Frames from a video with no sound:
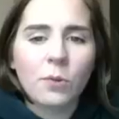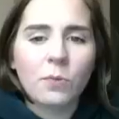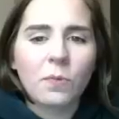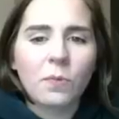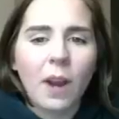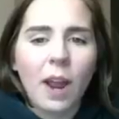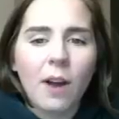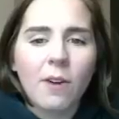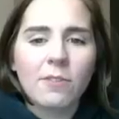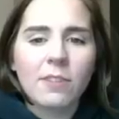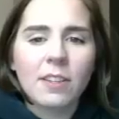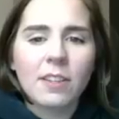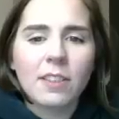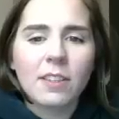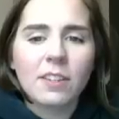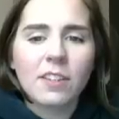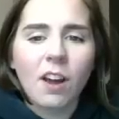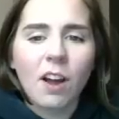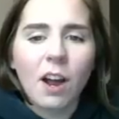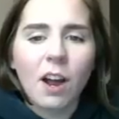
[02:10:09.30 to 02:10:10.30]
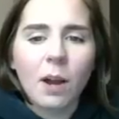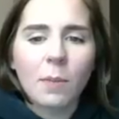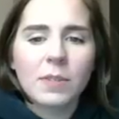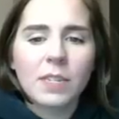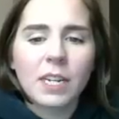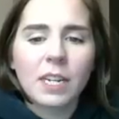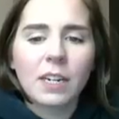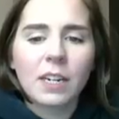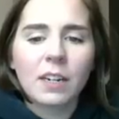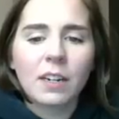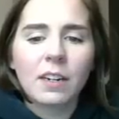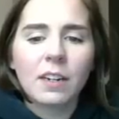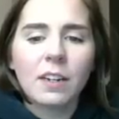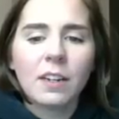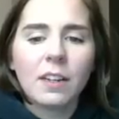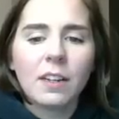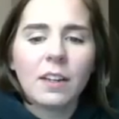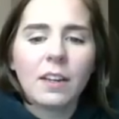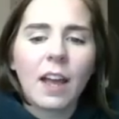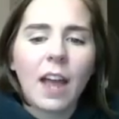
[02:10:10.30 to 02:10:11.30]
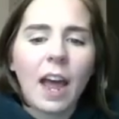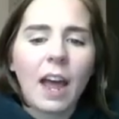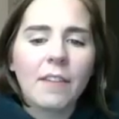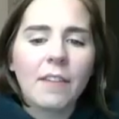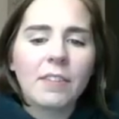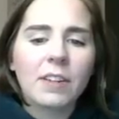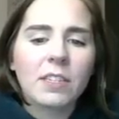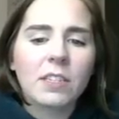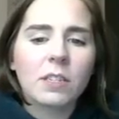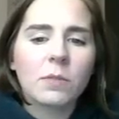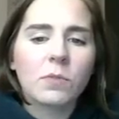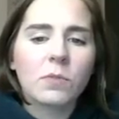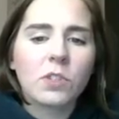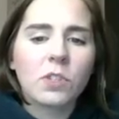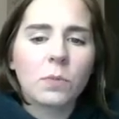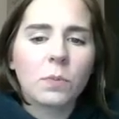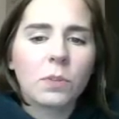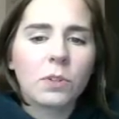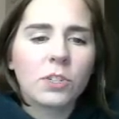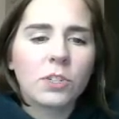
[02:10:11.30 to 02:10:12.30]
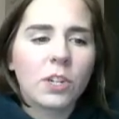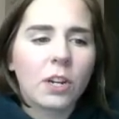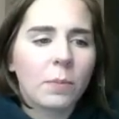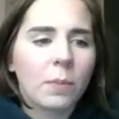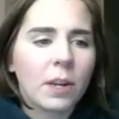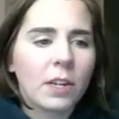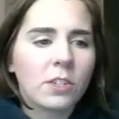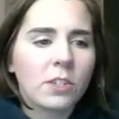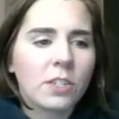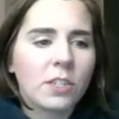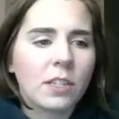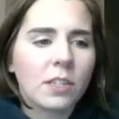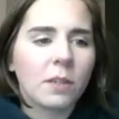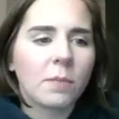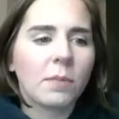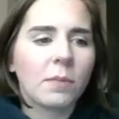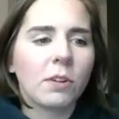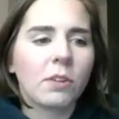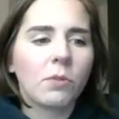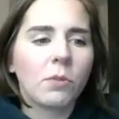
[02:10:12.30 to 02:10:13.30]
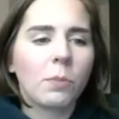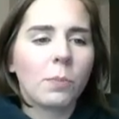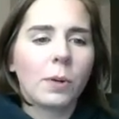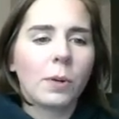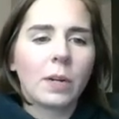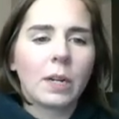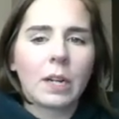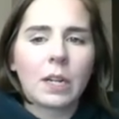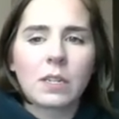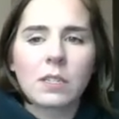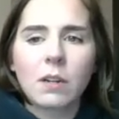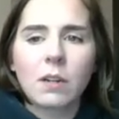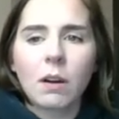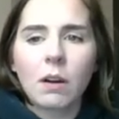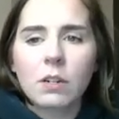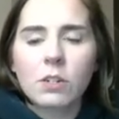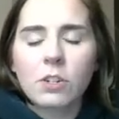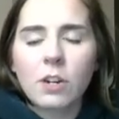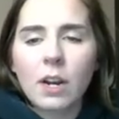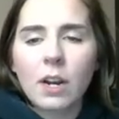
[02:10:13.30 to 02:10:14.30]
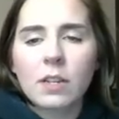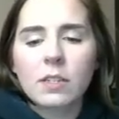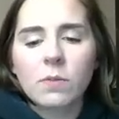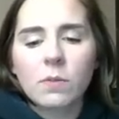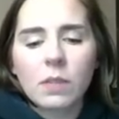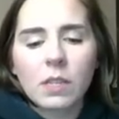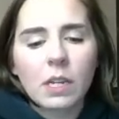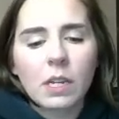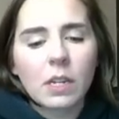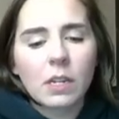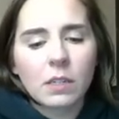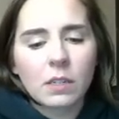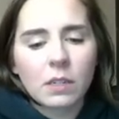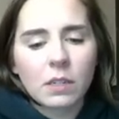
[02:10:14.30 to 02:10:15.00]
round at the tops here, having some super sharp edges in the middle will put a nice contrast with it.